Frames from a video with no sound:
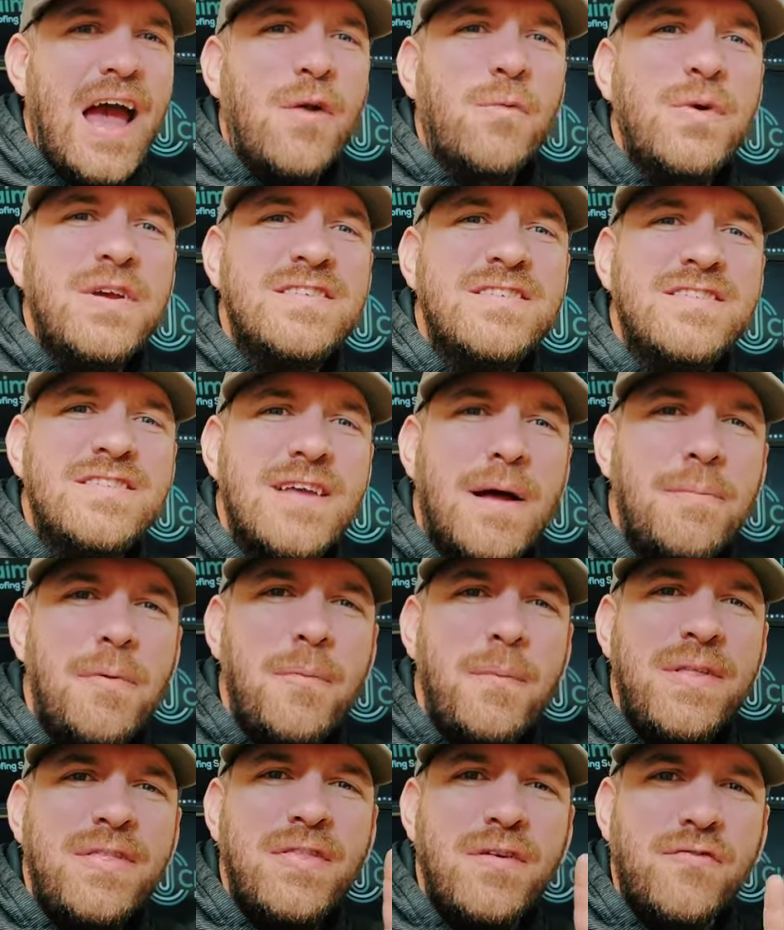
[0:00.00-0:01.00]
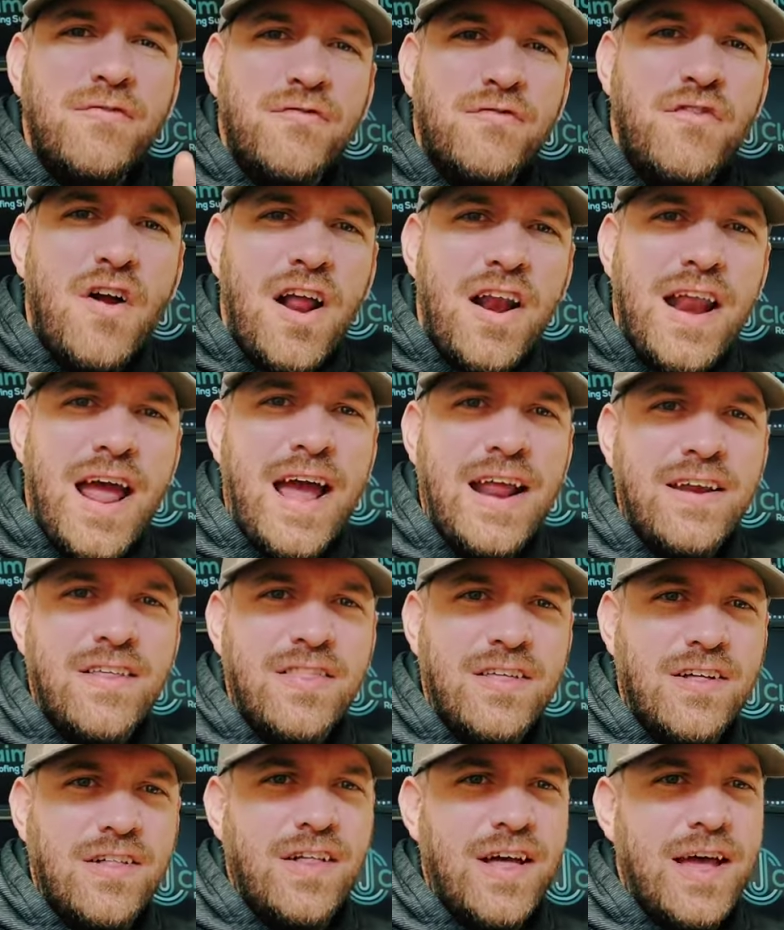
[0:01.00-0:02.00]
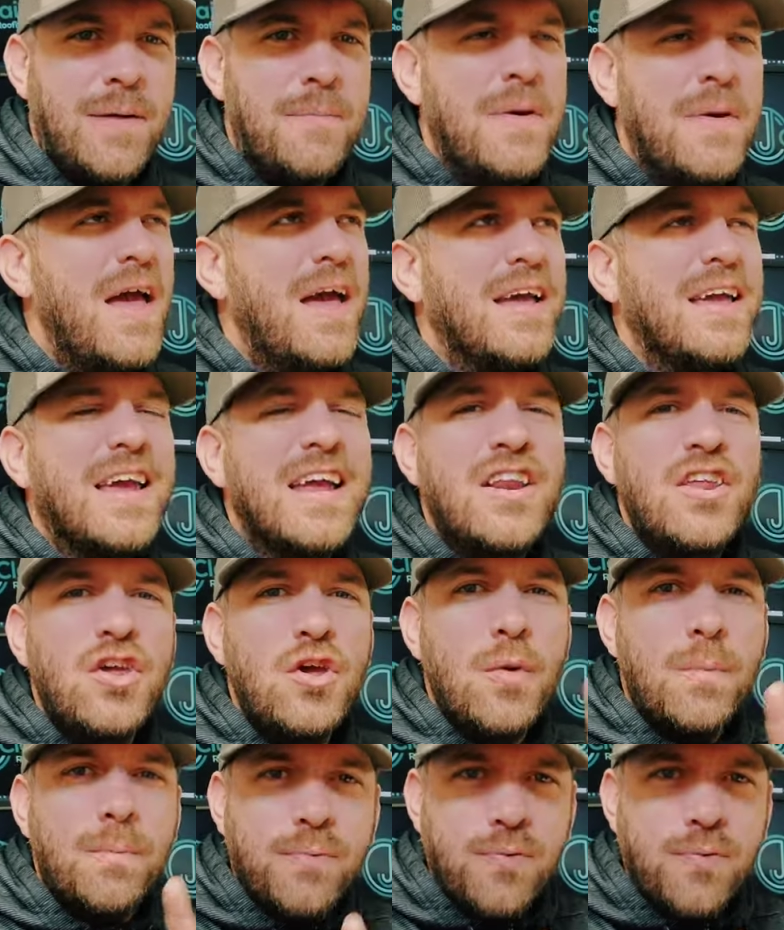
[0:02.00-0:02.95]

and we supplement the front end of the claim, getting you